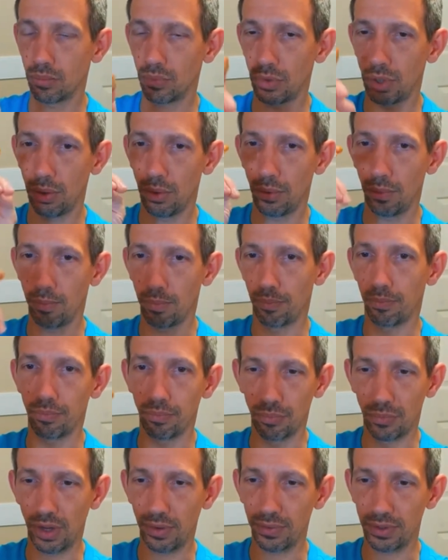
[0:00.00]
you know,
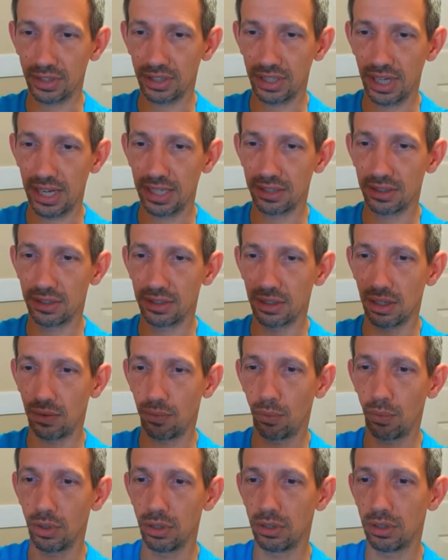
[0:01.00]
different sizes
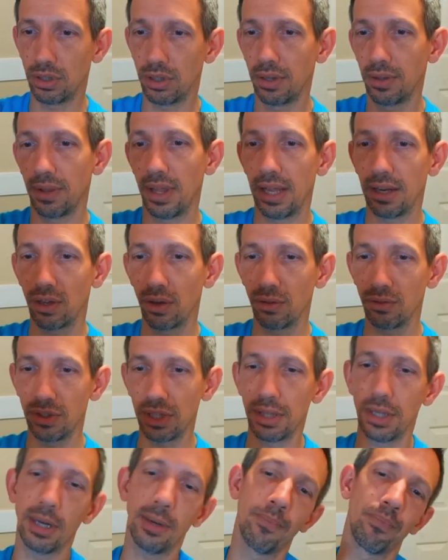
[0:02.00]
of woods that goes
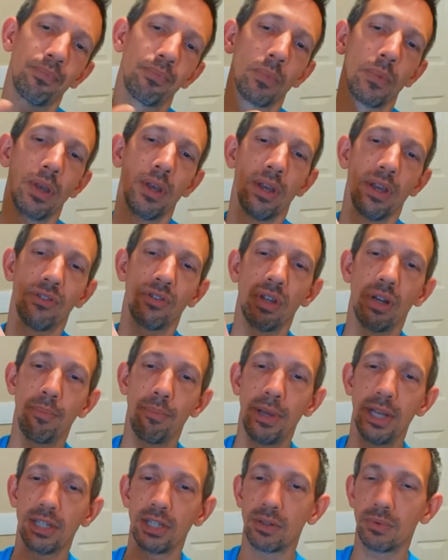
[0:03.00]
in there, it's going
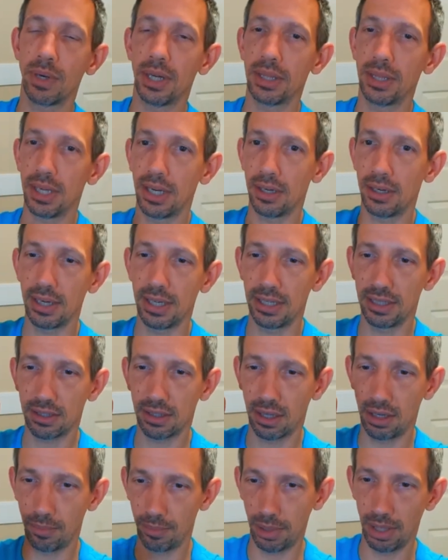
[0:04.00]
to pinch it right there, and it's
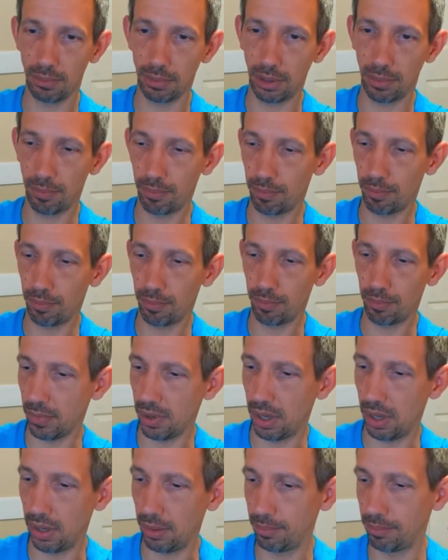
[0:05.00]
going to be able
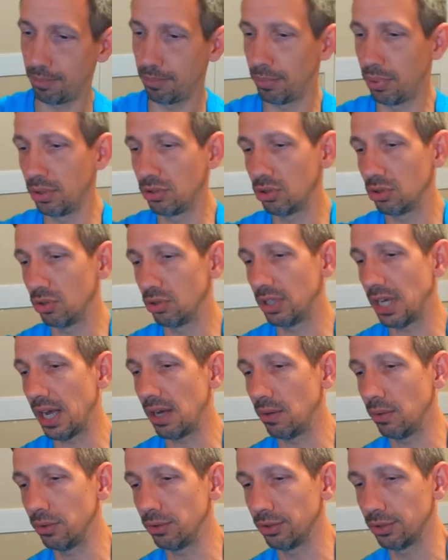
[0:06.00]
to put your
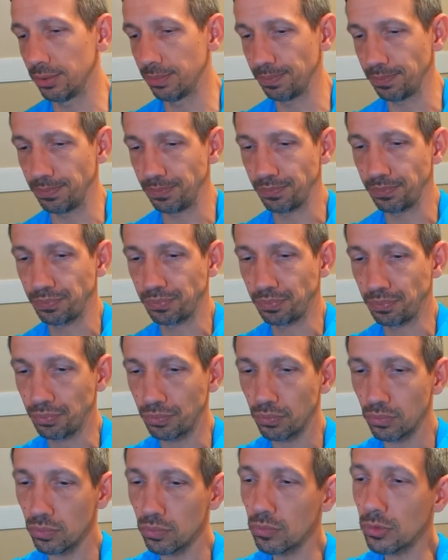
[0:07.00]
dowels,
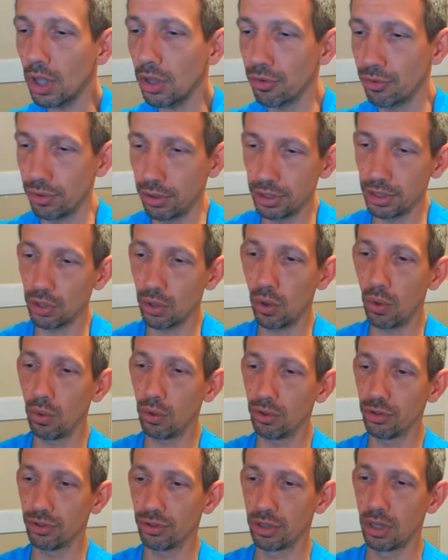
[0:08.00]
drill your
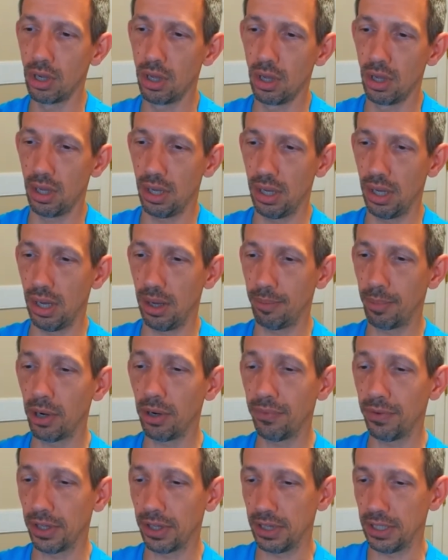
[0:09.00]
holes
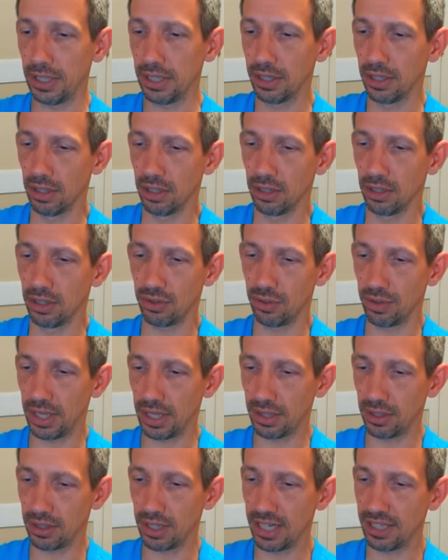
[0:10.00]
perfectly so
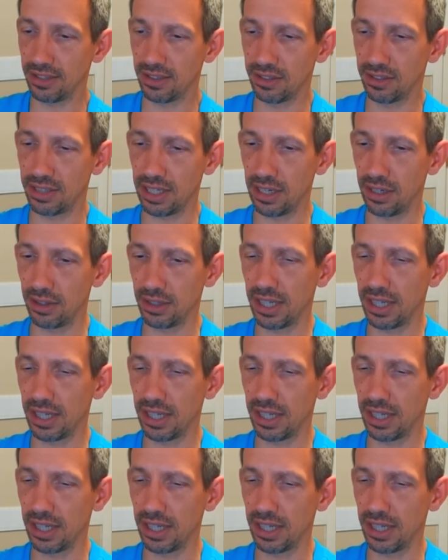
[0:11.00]
that they're nice and centered.